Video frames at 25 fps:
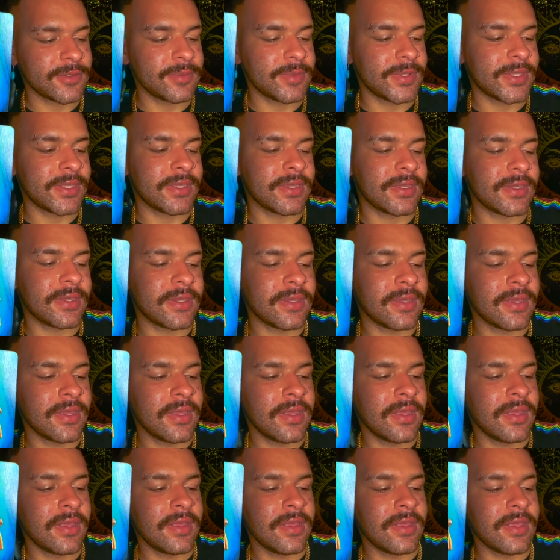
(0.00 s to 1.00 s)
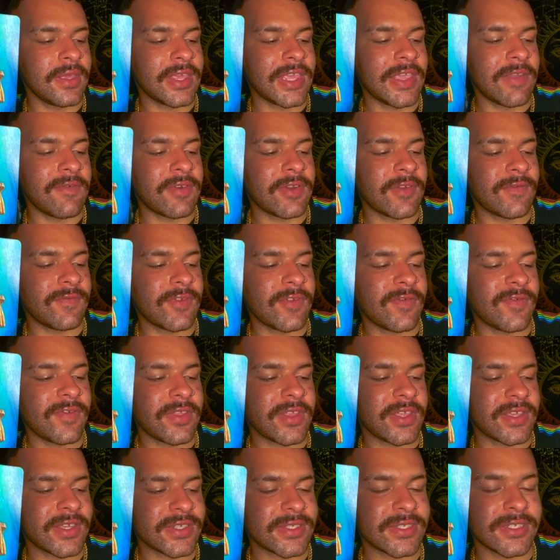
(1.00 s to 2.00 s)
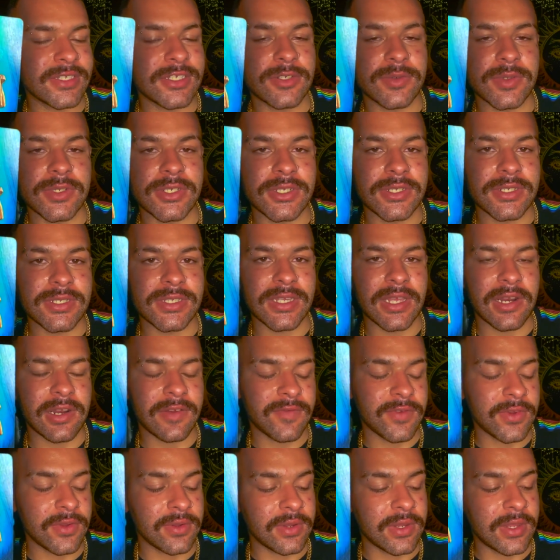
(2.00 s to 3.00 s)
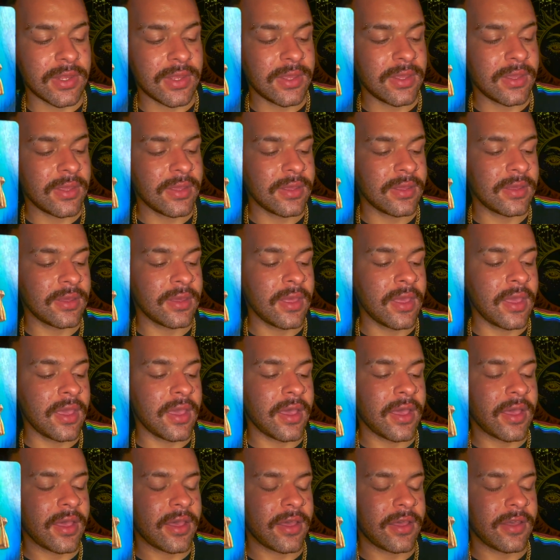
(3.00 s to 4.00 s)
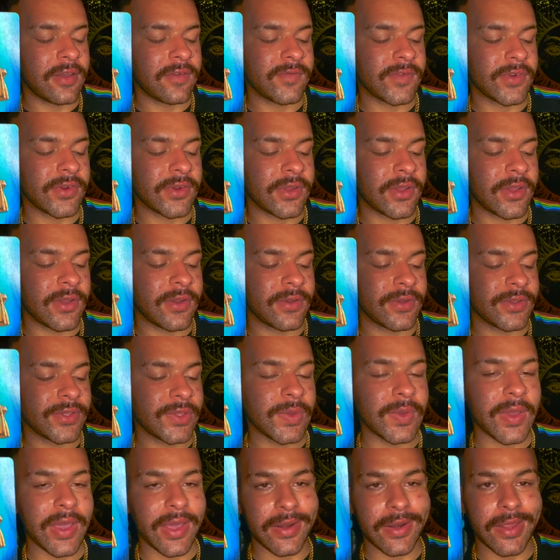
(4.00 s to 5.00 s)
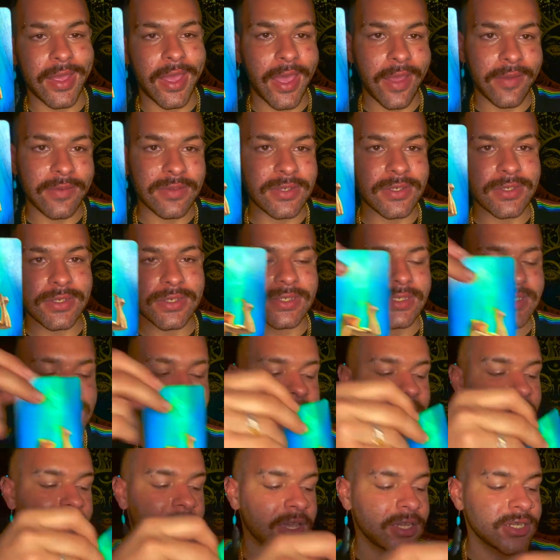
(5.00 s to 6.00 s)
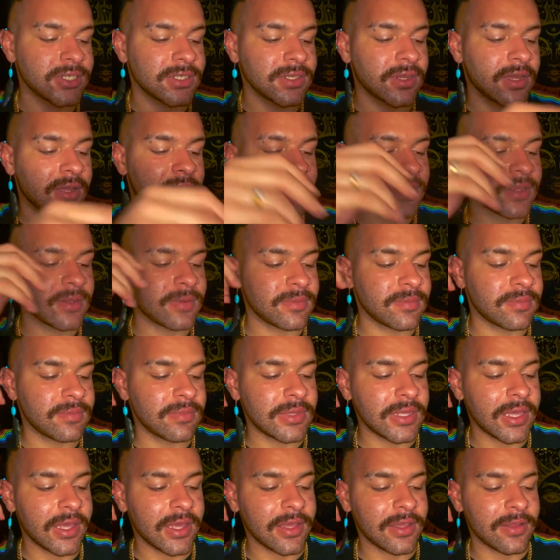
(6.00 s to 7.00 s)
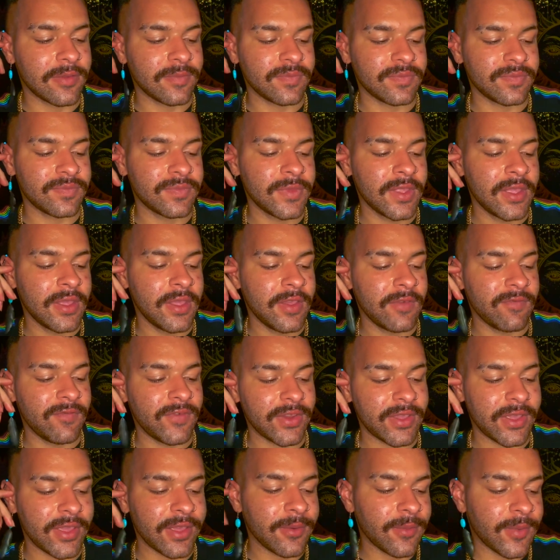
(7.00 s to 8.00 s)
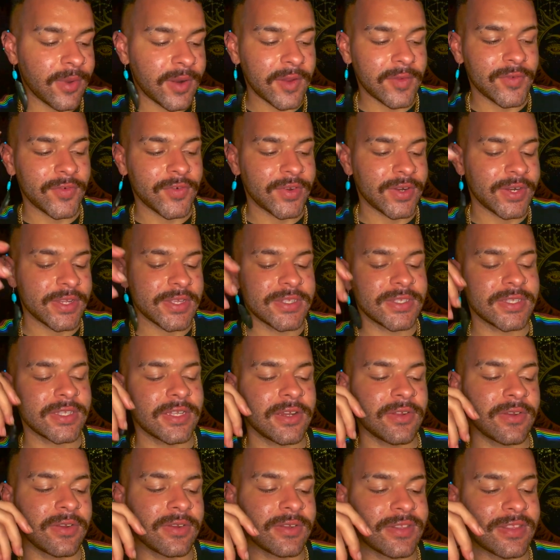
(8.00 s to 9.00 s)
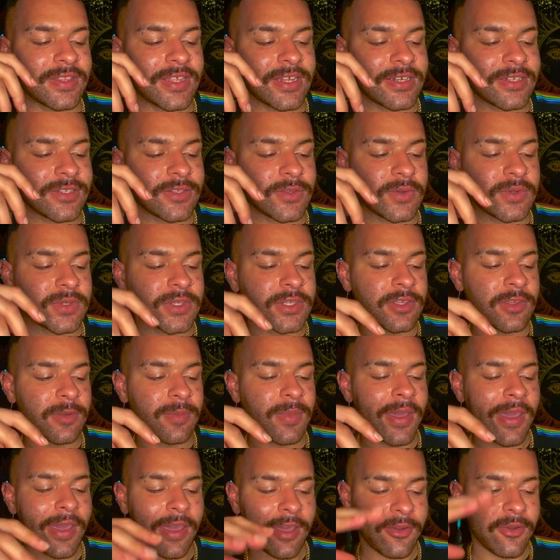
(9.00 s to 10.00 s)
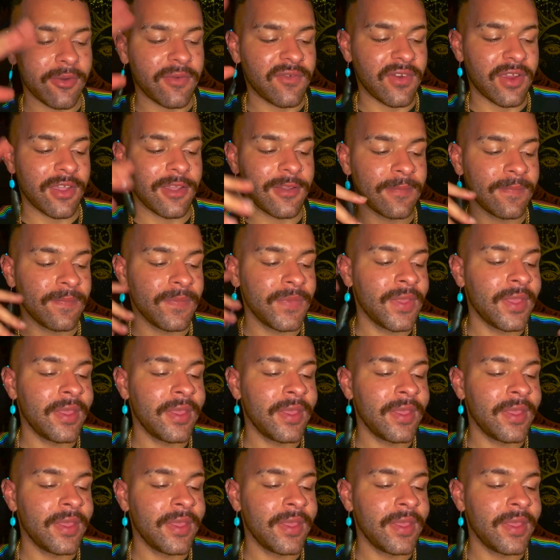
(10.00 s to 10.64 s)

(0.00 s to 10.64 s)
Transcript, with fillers: be, even if you feel like a situation is out of your league, Virgo, you kind of have to just take action on it. Forget whatever it is that is holding you back, right?